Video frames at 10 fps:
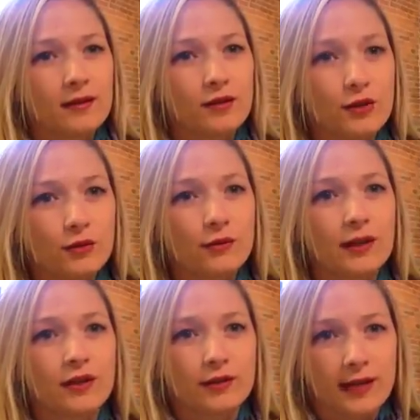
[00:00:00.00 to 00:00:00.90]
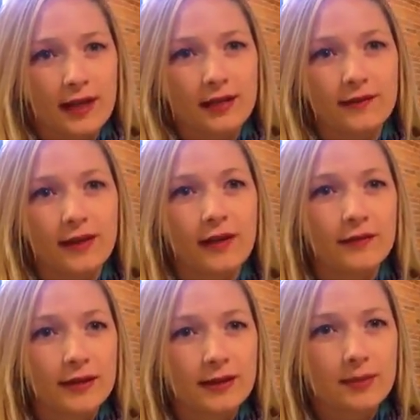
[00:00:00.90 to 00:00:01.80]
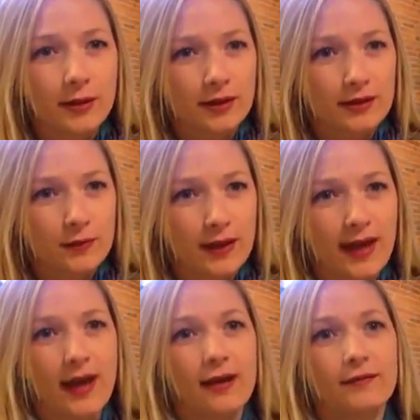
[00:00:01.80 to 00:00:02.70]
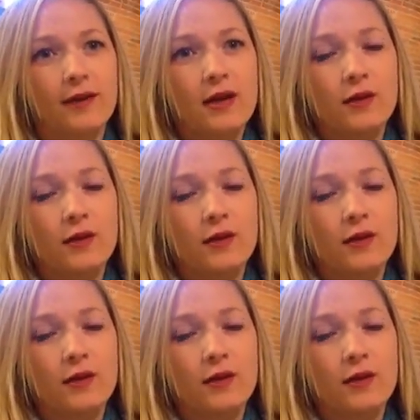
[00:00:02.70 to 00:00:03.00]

new and creative and every experience we have